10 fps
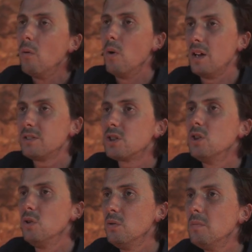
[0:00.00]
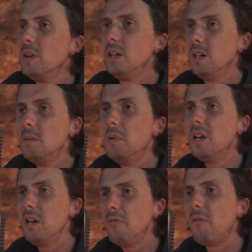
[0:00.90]
Rescue me
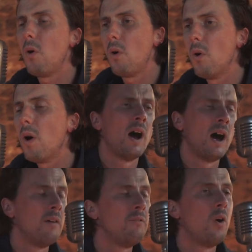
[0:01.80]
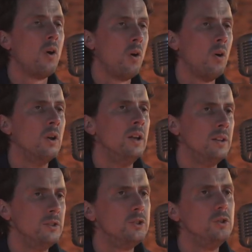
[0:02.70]
before I fall
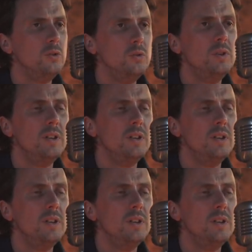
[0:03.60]
into